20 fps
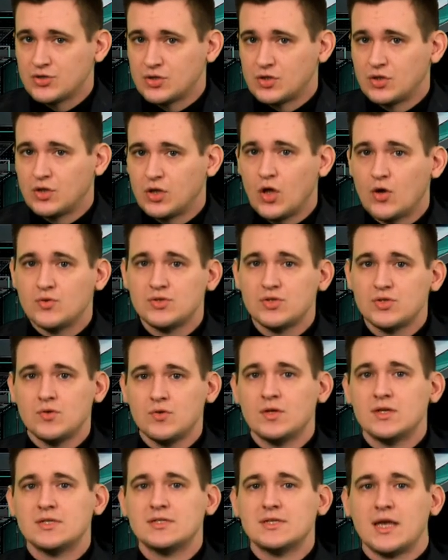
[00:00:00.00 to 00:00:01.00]
to close
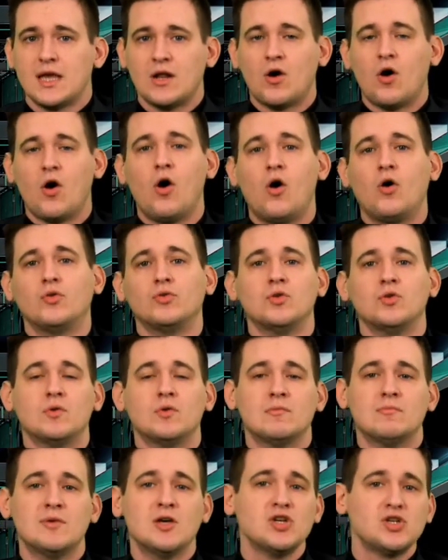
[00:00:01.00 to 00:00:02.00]
units and halt new
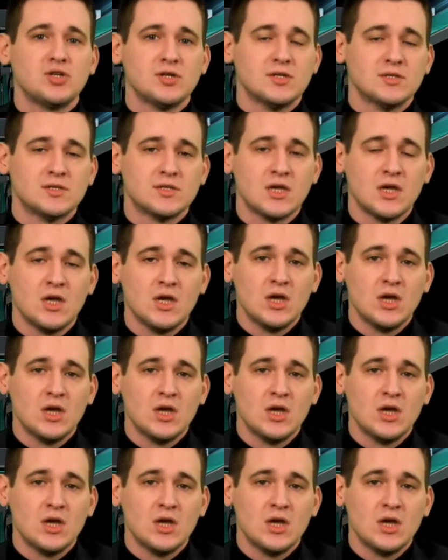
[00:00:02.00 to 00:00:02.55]
admissions,